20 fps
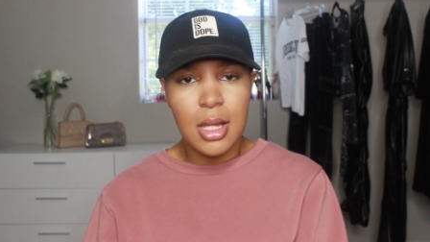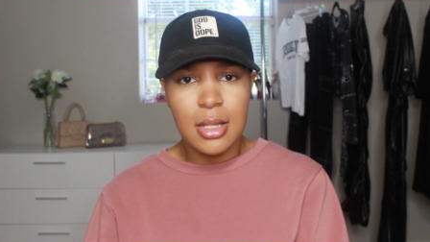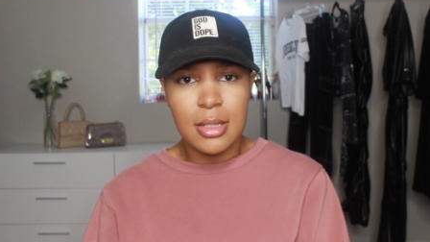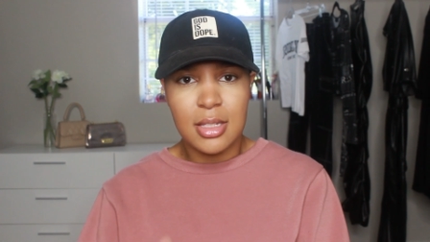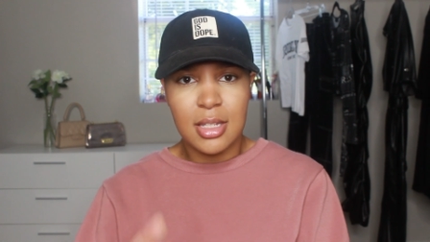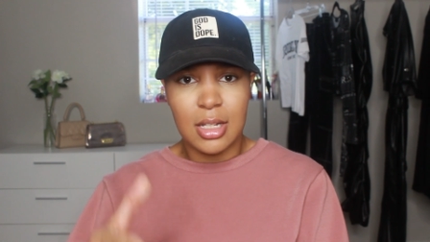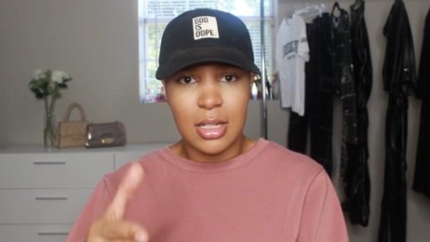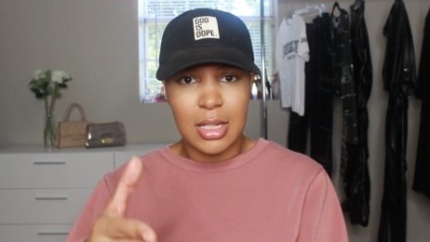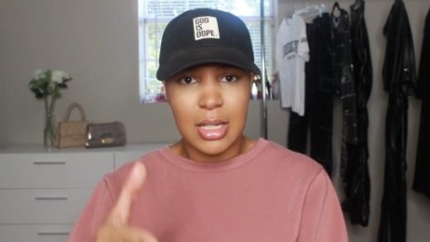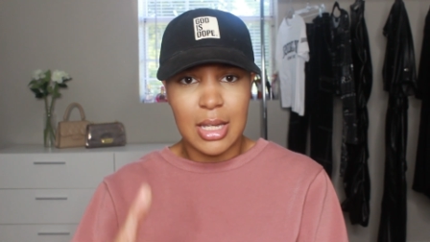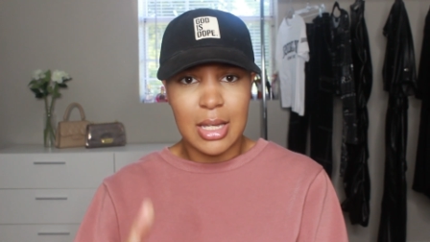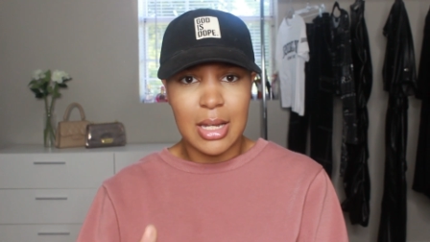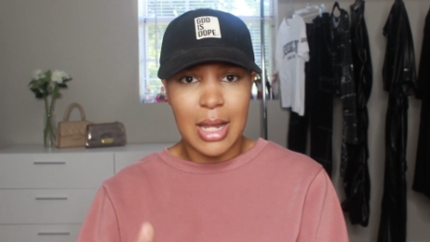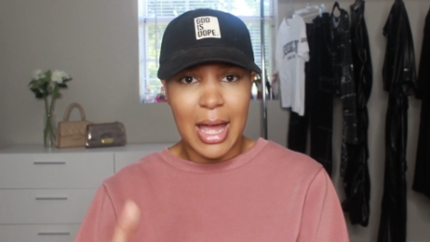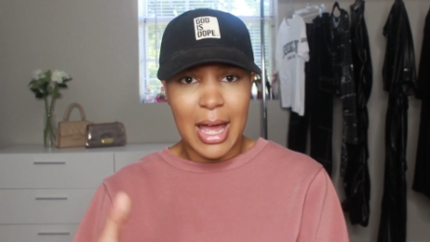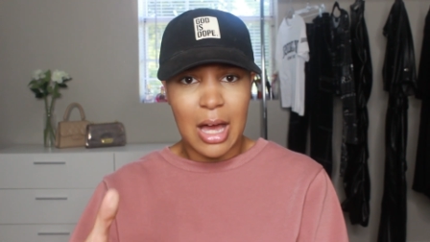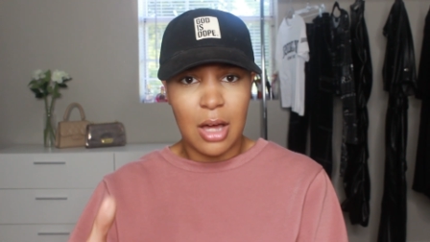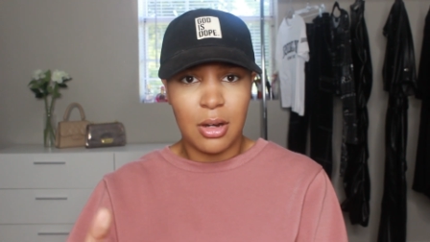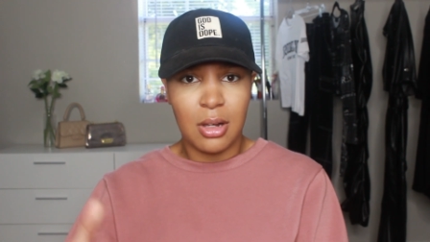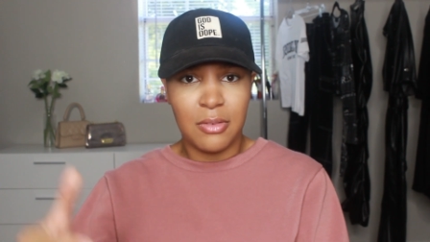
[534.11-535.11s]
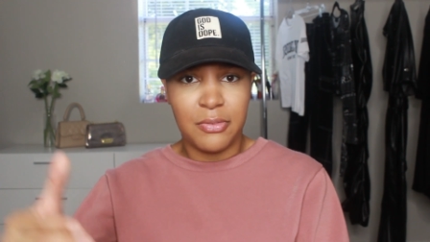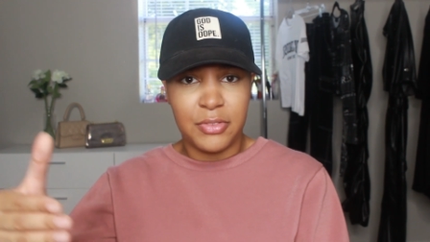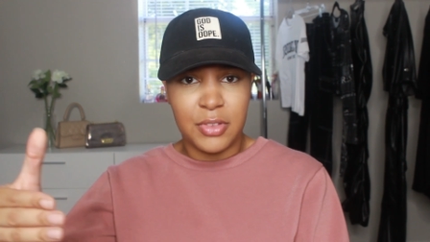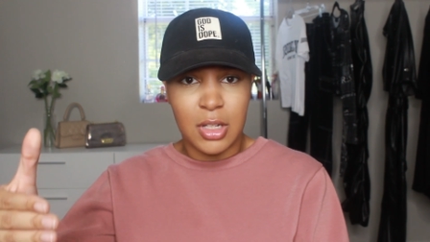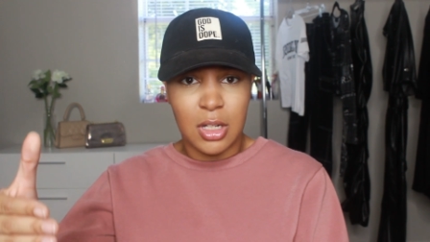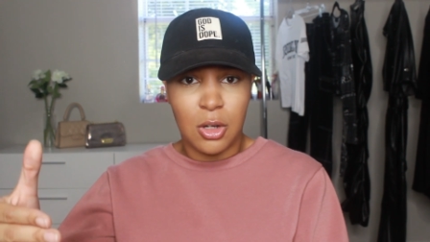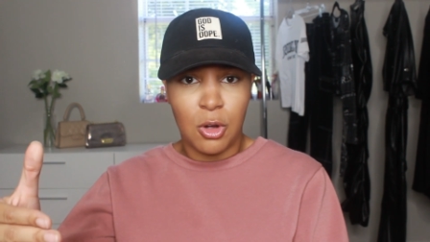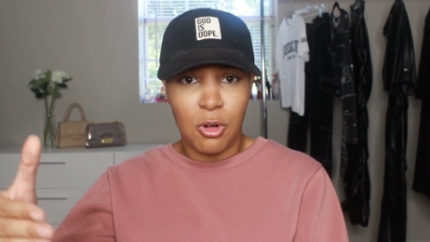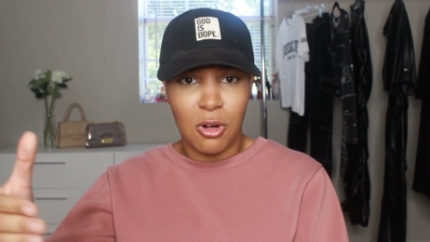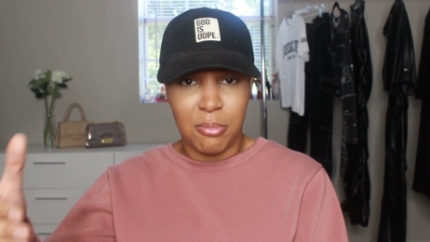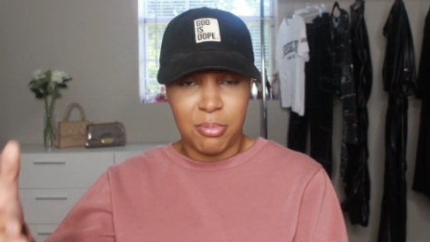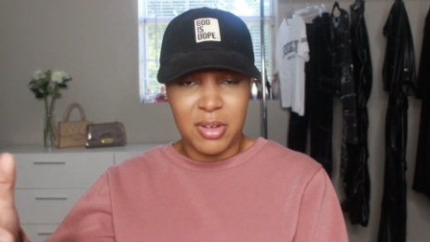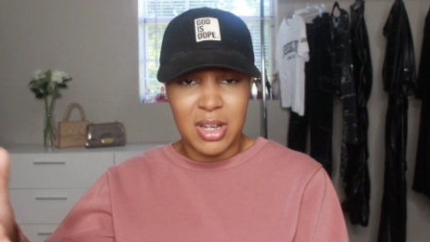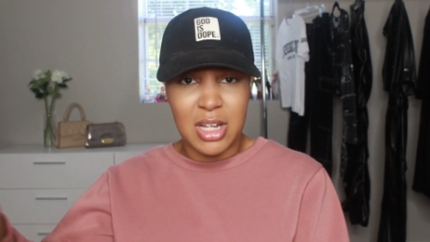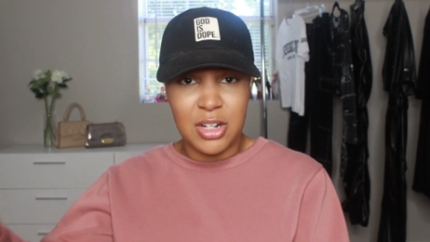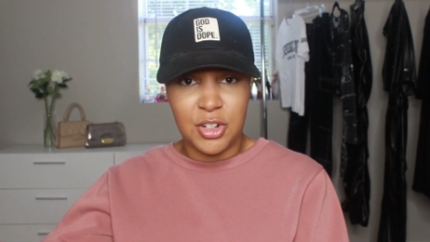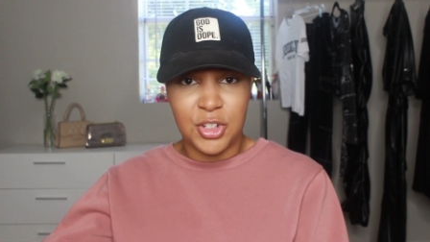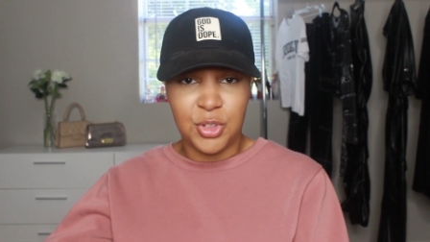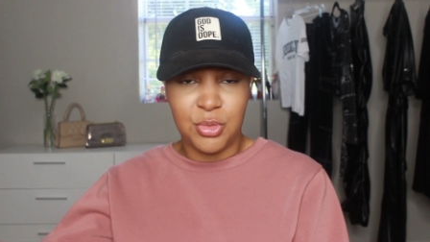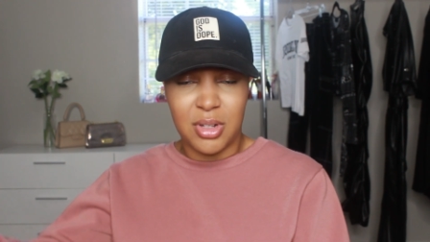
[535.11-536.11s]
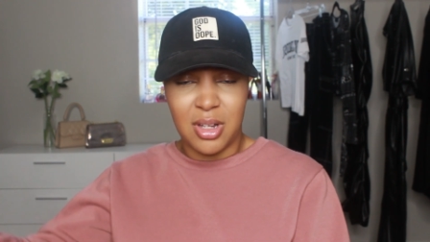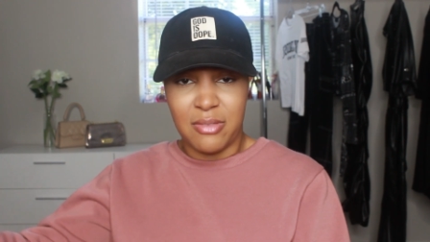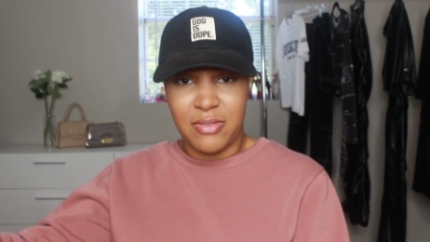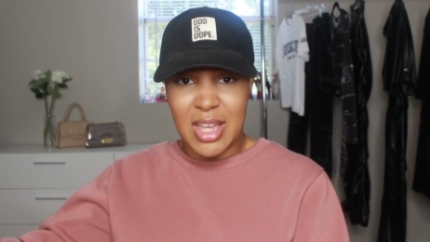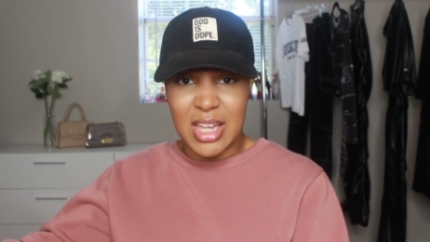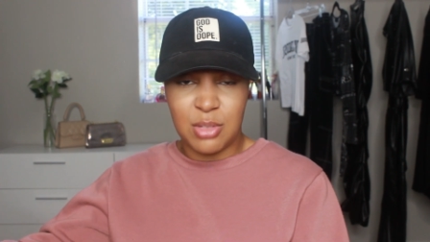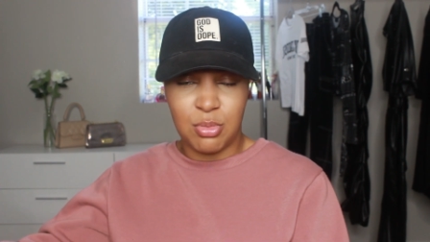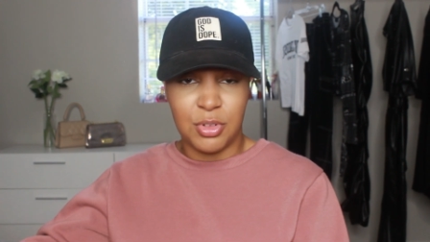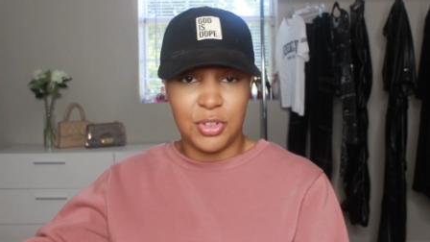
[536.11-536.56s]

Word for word: to get out of the corporate industry if that's